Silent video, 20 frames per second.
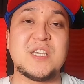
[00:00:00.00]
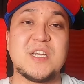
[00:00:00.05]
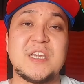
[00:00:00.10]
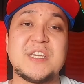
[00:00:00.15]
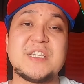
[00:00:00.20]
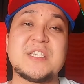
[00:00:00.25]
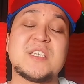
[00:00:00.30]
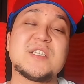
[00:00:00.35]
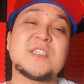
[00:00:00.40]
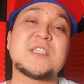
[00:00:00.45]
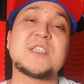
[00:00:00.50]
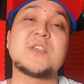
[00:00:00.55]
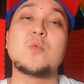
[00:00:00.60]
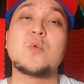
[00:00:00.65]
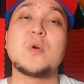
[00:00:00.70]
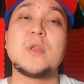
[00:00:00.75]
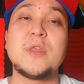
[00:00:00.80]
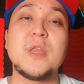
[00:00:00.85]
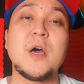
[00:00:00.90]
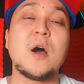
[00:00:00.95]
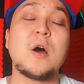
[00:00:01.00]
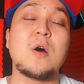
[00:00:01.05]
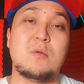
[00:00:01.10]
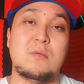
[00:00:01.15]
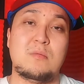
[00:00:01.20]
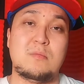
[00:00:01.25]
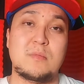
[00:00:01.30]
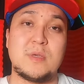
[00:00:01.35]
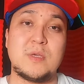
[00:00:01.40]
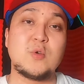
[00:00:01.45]
Turkestan, you will
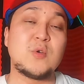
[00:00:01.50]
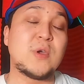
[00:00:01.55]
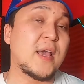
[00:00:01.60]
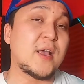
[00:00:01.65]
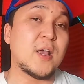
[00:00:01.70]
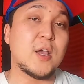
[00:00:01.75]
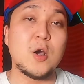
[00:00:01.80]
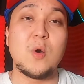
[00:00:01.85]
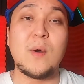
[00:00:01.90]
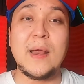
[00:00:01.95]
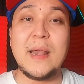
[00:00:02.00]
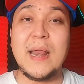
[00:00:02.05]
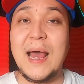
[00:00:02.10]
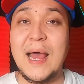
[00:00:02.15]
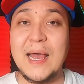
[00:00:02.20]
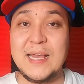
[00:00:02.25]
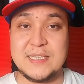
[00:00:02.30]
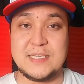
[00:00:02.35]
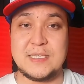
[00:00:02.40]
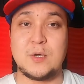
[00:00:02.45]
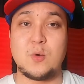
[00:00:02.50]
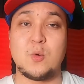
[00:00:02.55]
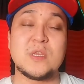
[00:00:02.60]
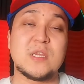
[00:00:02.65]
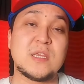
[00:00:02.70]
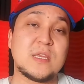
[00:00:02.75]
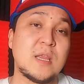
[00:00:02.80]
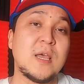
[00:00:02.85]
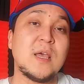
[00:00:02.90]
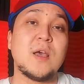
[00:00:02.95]
know. You can go and ask
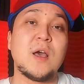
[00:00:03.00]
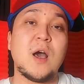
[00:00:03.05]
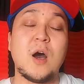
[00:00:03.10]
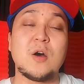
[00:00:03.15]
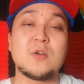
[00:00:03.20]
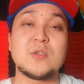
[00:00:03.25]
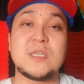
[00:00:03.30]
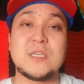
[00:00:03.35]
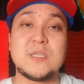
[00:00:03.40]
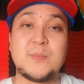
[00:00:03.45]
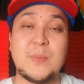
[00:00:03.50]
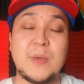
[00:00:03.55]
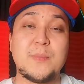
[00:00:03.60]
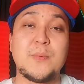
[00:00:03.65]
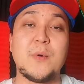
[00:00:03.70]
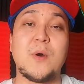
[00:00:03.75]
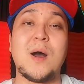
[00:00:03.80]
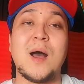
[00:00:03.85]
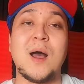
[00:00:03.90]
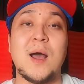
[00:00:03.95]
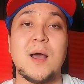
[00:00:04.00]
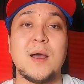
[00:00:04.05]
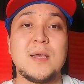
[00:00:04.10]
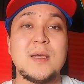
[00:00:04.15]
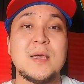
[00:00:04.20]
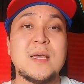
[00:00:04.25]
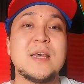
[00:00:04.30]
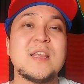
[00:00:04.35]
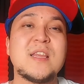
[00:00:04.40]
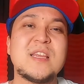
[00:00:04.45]
how these people are.
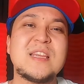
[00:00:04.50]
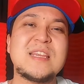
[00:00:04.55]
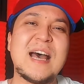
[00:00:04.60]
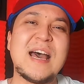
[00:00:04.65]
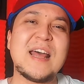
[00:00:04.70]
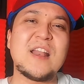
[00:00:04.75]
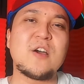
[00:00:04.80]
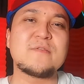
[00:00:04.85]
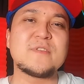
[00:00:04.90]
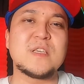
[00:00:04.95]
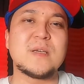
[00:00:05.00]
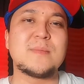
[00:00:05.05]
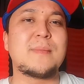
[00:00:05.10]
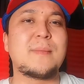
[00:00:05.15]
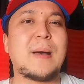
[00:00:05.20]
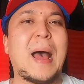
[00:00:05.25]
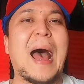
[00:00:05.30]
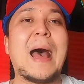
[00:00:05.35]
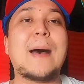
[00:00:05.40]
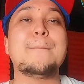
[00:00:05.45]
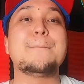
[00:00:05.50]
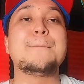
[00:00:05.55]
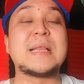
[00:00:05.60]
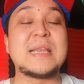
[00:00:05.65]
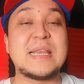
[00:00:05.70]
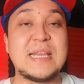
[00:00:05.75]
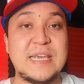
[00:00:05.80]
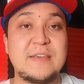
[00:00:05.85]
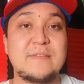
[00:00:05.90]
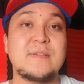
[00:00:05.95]
None of them, I
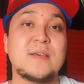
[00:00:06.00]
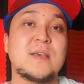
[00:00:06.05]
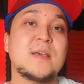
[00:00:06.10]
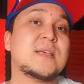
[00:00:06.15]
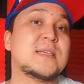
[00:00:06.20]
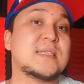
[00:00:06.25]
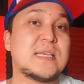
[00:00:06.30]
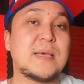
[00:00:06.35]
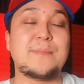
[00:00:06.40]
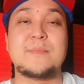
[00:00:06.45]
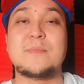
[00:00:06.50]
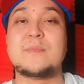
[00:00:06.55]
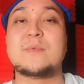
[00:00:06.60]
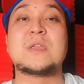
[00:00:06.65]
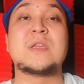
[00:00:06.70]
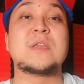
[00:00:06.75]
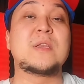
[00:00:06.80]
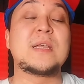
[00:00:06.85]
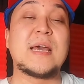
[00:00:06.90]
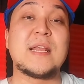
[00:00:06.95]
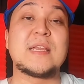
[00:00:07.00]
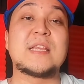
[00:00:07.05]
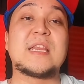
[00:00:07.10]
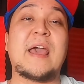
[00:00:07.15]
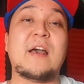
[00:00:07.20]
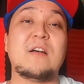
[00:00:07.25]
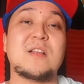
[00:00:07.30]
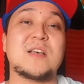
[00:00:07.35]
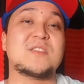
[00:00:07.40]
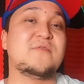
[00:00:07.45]
believe, they're gonna
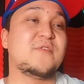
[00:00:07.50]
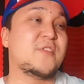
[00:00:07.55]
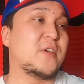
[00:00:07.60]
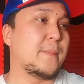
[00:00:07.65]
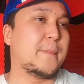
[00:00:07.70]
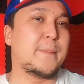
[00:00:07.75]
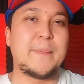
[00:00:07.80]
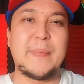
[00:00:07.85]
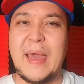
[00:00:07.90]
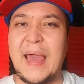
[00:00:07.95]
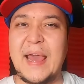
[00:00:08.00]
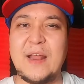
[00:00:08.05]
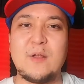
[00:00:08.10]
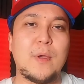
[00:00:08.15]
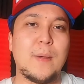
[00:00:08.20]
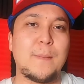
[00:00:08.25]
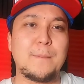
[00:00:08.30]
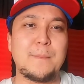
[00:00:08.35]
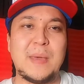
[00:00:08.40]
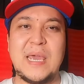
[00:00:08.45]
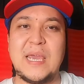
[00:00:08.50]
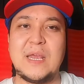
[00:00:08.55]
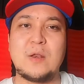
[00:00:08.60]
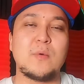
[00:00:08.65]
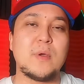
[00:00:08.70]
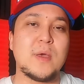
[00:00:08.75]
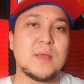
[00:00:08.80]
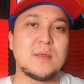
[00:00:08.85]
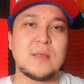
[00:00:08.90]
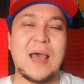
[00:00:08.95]
tell us we are bad, we're mean,
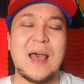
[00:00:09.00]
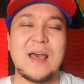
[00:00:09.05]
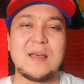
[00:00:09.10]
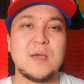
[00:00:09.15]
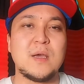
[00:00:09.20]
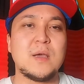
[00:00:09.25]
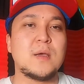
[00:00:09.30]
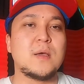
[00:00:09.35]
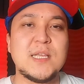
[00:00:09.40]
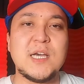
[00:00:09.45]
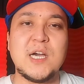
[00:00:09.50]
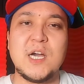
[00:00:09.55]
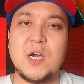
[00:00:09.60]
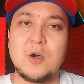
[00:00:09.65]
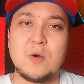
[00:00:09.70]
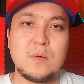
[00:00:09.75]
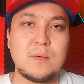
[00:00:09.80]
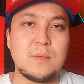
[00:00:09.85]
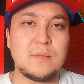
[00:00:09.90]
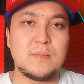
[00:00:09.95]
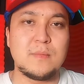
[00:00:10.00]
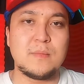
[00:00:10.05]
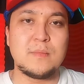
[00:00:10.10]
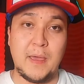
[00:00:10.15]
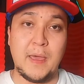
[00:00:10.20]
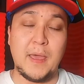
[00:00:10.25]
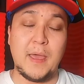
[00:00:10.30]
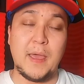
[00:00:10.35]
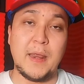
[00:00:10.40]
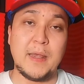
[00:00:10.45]
we are not. No.
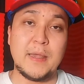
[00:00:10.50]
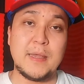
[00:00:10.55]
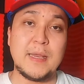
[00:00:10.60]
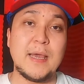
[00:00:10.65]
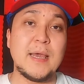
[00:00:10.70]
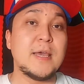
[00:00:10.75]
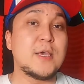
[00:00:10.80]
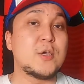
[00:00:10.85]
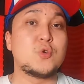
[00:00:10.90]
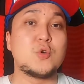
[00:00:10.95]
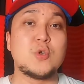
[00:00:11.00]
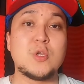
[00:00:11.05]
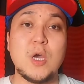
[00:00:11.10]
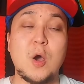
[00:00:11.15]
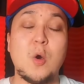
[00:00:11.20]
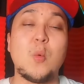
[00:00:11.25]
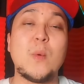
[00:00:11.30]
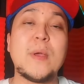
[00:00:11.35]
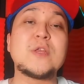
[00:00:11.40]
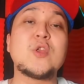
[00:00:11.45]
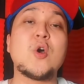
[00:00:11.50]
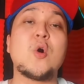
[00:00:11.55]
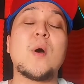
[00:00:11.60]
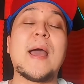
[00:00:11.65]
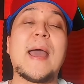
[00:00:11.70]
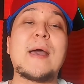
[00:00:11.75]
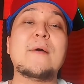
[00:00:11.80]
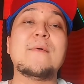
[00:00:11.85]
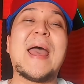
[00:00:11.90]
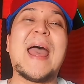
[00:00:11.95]
And you know, we
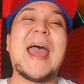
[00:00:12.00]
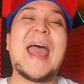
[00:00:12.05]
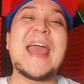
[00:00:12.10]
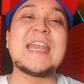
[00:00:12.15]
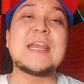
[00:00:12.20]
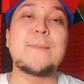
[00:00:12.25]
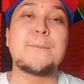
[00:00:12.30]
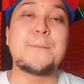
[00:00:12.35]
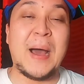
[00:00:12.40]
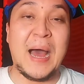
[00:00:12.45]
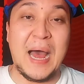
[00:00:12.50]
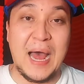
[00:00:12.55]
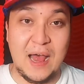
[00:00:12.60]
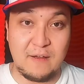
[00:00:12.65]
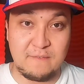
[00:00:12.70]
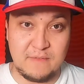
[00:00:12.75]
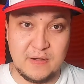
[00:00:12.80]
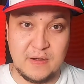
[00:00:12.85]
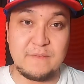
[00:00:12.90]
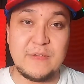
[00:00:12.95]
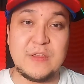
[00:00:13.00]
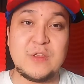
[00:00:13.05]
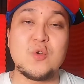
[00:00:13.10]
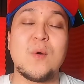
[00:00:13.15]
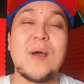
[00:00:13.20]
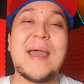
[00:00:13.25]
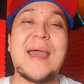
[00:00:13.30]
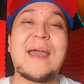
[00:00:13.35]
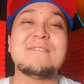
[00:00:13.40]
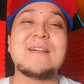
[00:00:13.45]
don't have any power, we
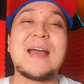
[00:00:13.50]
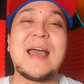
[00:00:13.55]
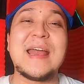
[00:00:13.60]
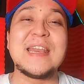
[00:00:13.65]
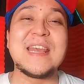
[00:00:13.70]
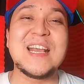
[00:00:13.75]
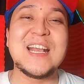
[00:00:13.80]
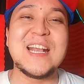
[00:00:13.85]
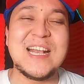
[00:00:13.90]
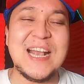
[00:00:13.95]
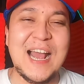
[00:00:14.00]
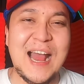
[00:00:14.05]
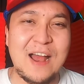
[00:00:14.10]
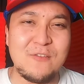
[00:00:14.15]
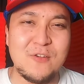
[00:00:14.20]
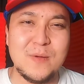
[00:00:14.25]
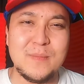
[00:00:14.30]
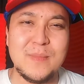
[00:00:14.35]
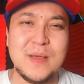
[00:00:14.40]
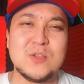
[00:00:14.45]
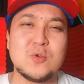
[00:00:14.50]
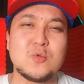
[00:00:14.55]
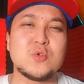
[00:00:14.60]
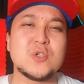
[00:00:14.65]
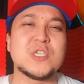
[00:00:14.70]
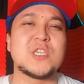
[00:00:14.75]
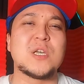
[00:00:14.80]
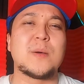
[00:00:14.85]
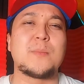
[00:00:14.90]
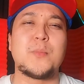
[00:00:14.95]
don't have any government who
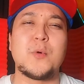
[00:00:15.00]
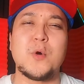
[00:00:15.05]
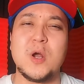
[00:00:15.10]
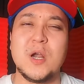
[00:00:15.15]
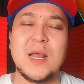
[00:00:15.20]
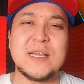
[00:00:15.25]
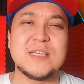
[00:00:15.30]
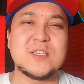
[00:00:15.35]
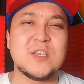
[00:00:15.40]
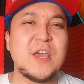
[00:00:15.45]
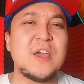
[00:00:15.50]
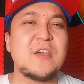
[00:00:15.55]
support us,